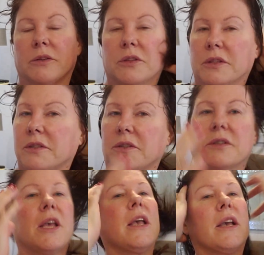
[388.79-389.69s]
So this is
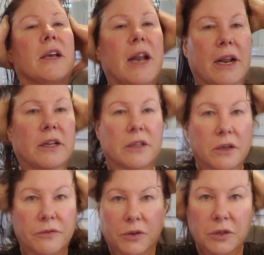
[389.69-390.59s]
going to add a
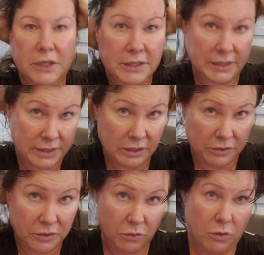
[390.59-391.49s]
little fullness. It's
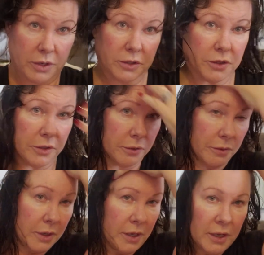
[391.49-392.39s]
also going to
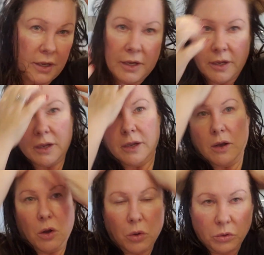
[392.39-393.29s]

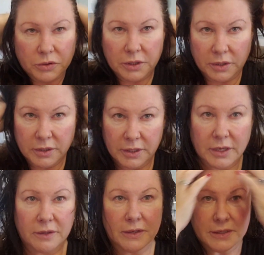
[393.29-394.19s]
hold
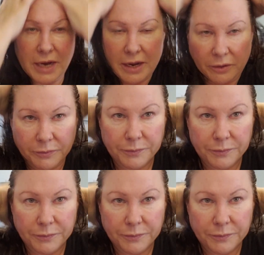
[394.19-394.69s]
the style.